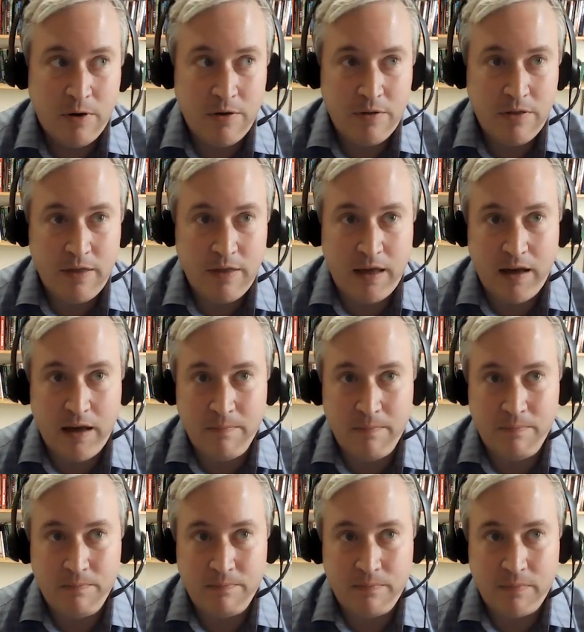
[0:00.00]
both
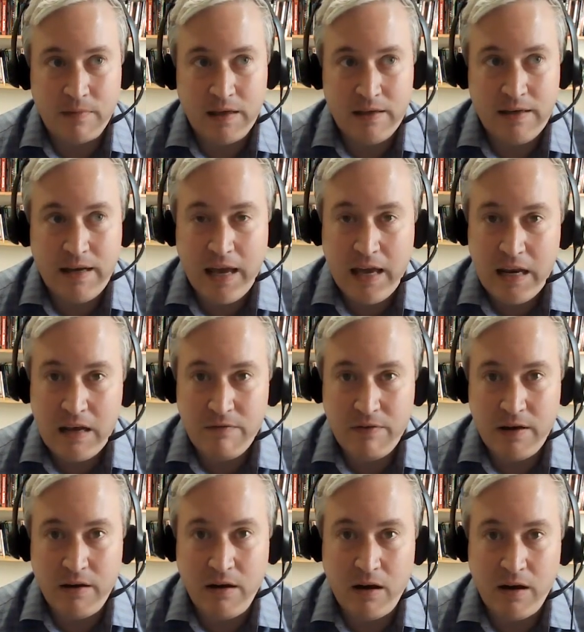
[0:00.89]

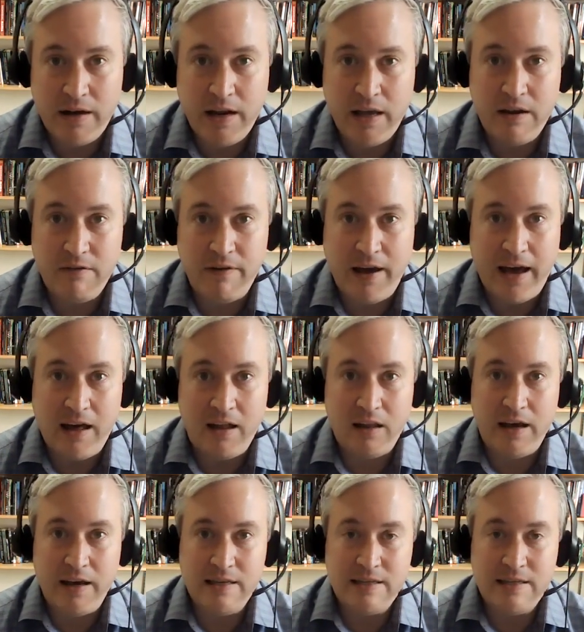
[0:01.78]
Native and non-Native
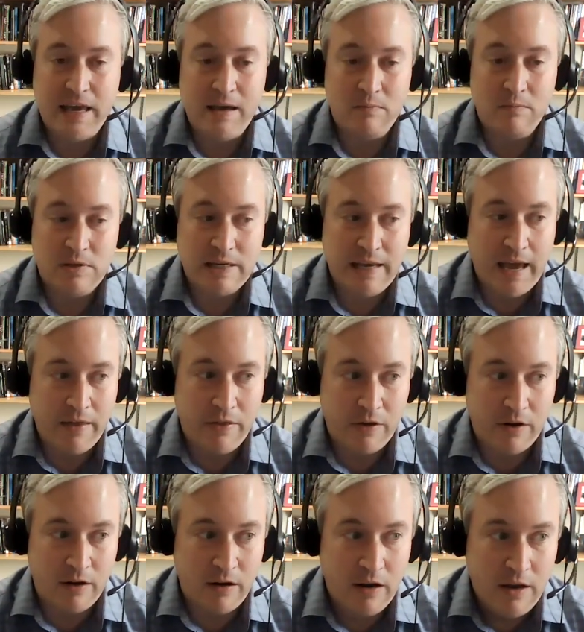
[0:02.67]
allies came
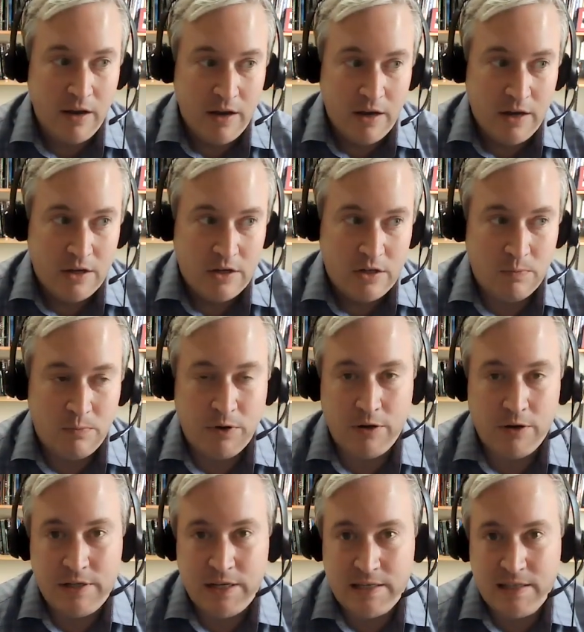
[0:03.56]
together to
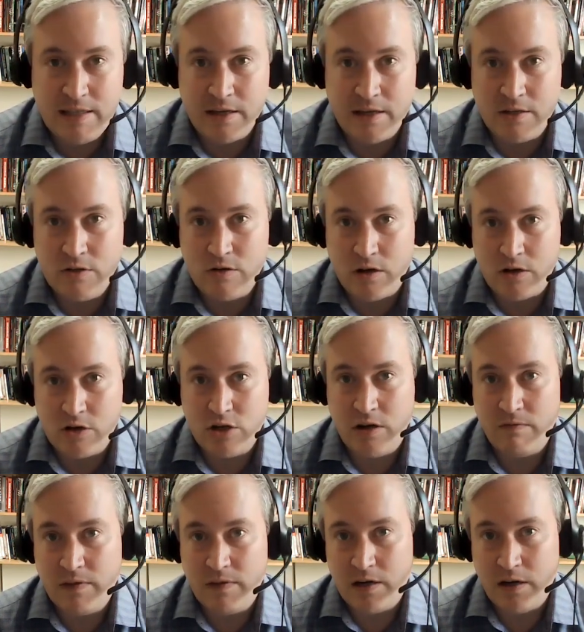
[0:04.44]
protest the
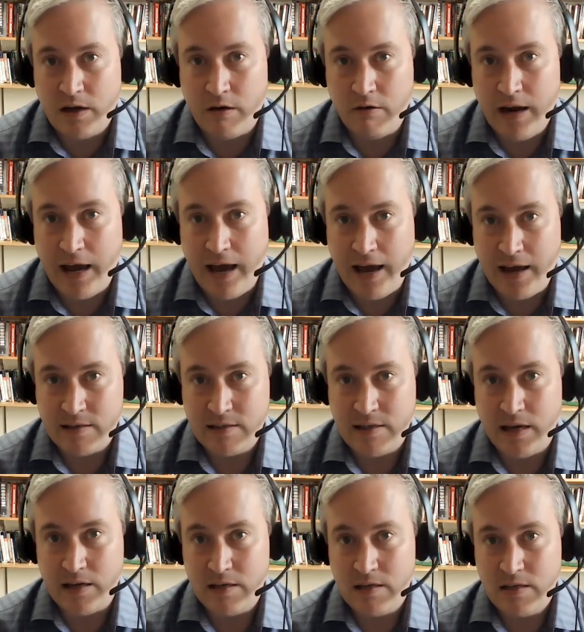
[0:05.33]
construction of the Dakota
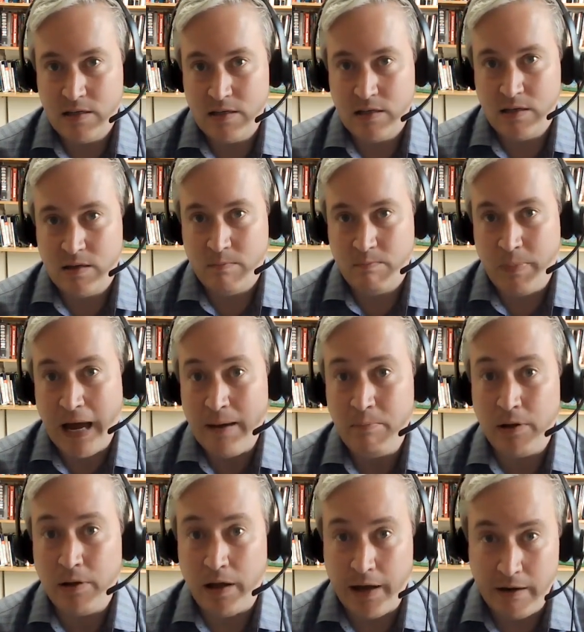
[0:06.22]
Access
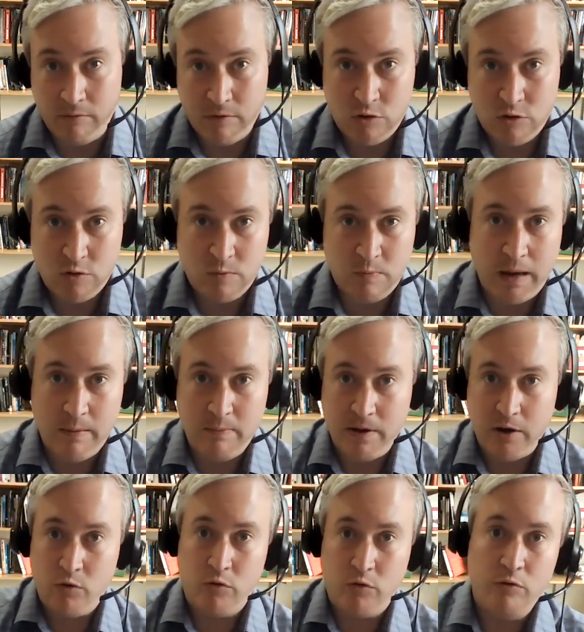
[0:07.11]
Pipeline, which was
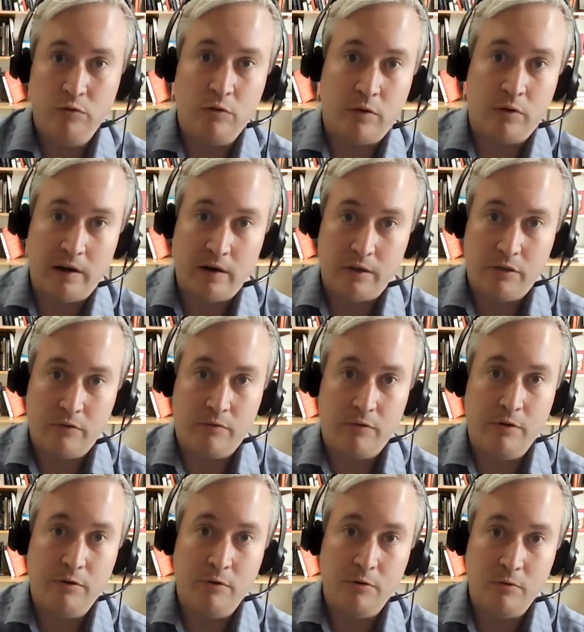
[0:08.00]
piping crude oil
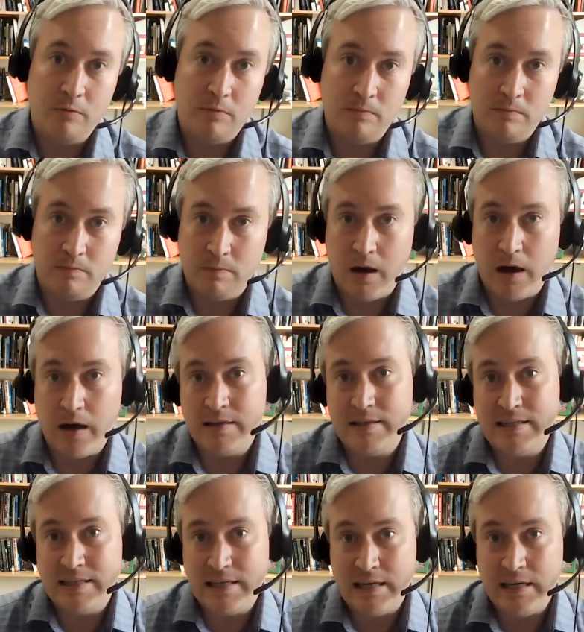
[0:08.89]
through
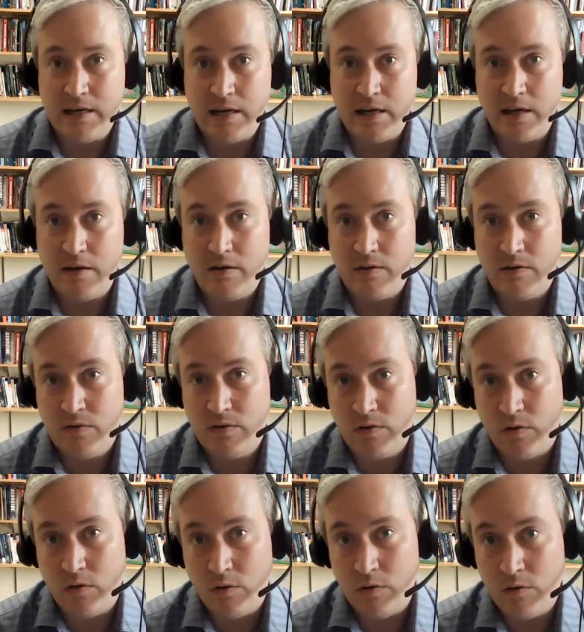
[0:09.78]
unceded
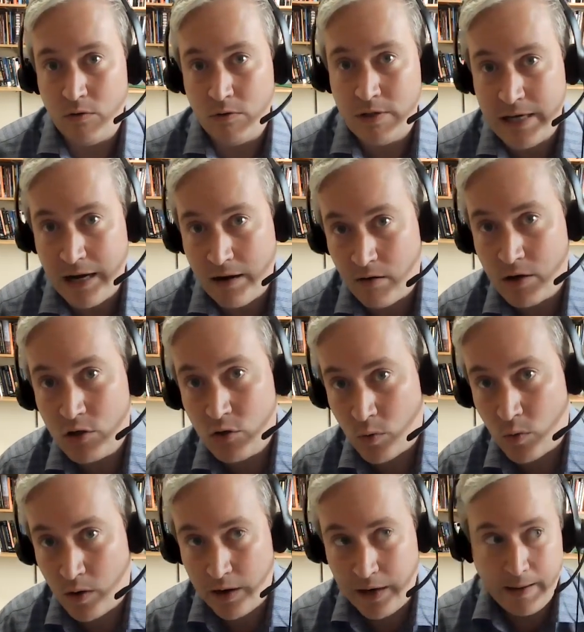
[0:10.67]
Sioux
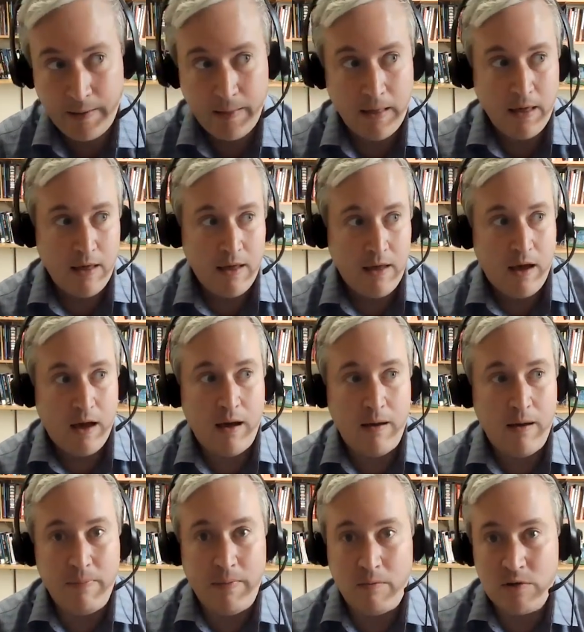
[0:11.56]
territory
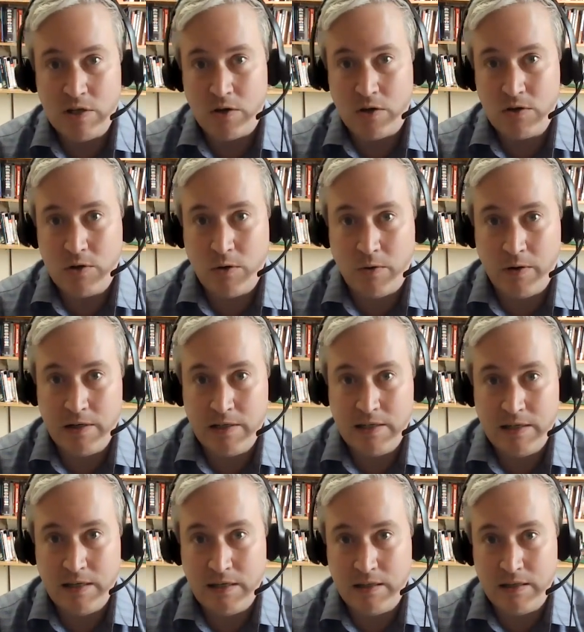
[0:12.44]
that was also going
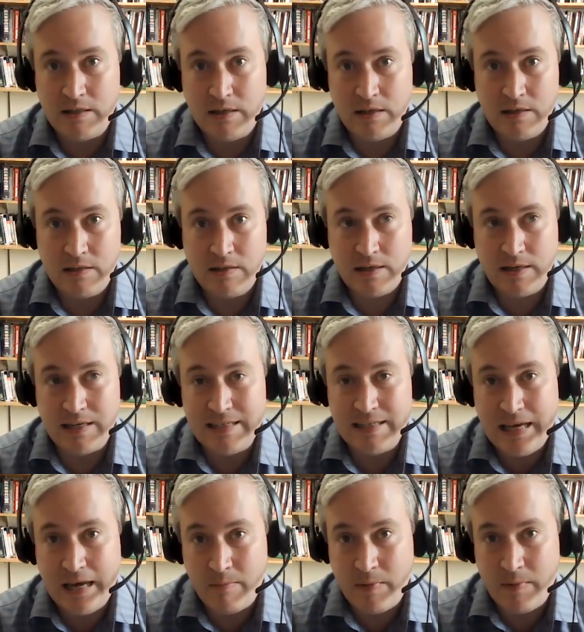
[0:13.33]
to
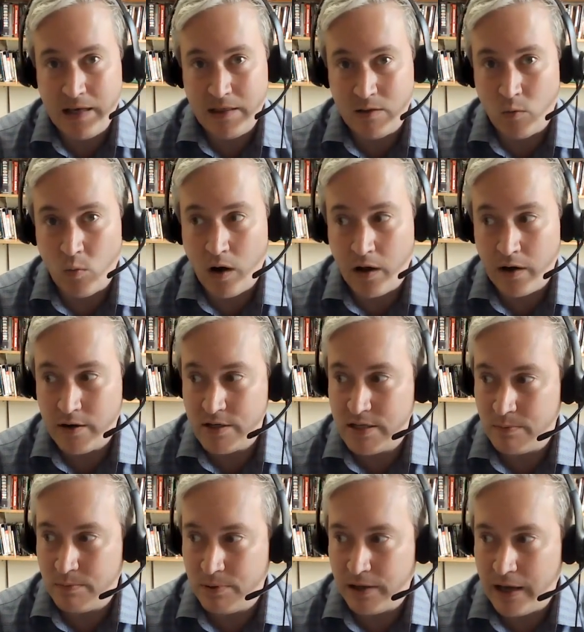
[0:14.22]
contaminate the water
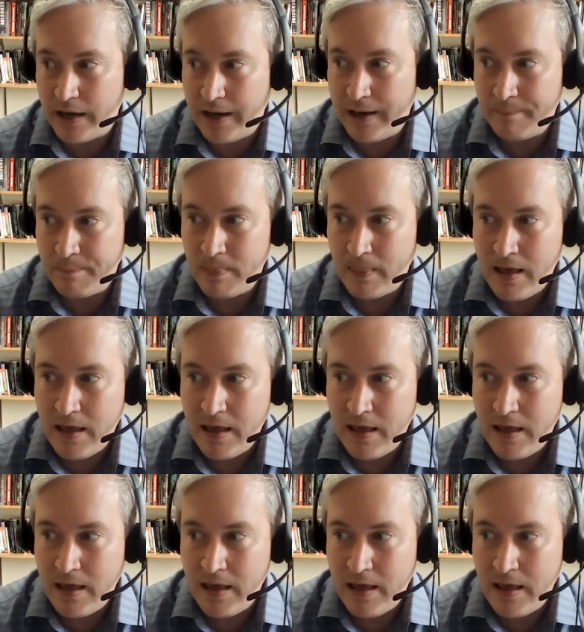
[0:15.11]
supply.